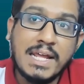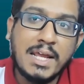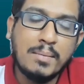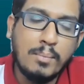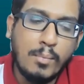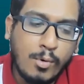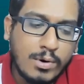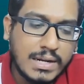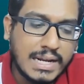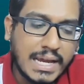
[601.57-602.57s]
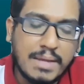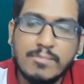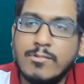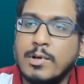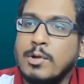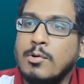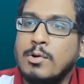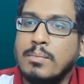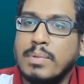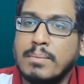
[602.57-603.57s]
take more time for you
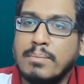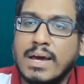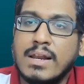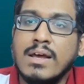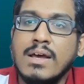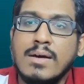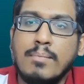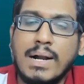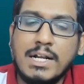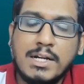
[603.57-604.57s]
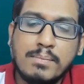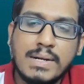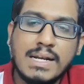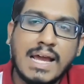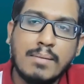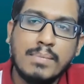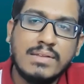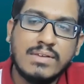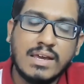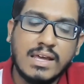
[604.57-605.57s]
to prepare multiple
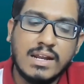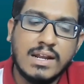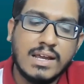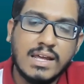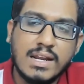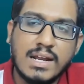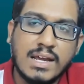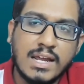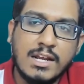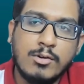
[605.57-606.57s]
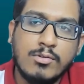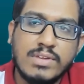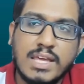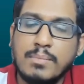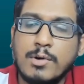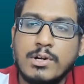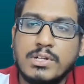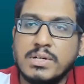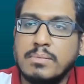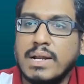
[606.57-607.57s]
gambits again and again and again to keep on
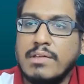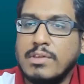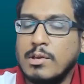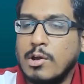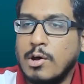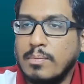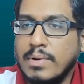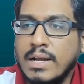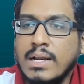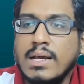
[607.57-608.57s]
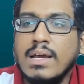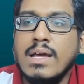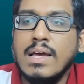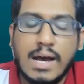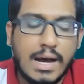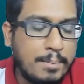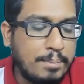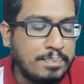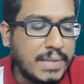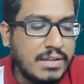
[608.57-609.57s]
surprising your opponent.
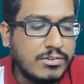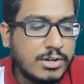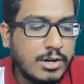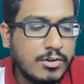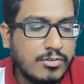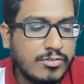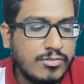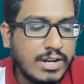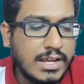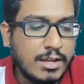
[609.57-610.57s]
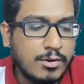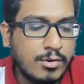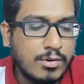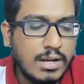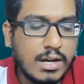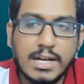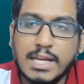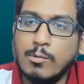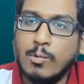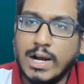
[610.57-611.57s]
Instead of
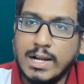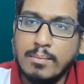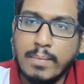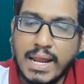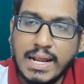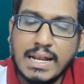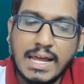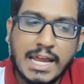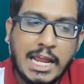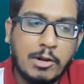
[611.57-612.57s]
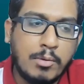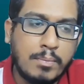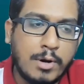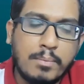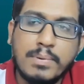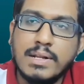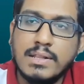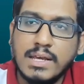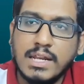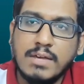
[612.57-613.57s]
learning one main line or proper
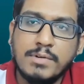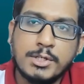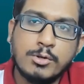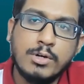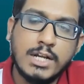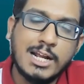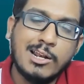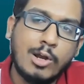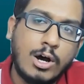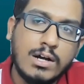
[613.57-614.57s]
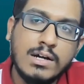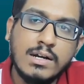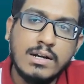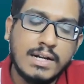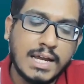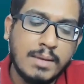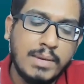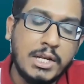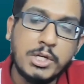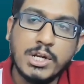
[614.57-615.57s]
theory, which could take longer time
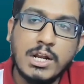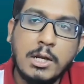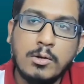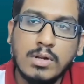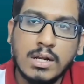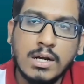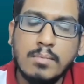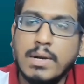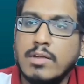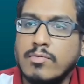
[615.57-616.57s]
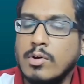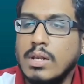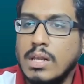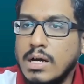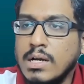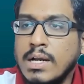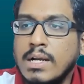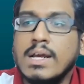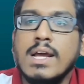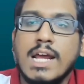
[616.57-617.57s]
initially to learn, but if you learn
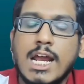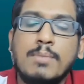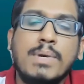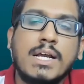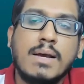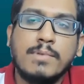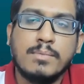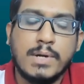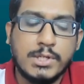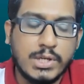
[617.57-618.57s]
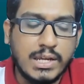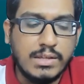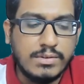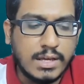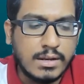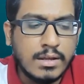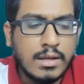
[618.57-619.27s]
it, it becomes much easier.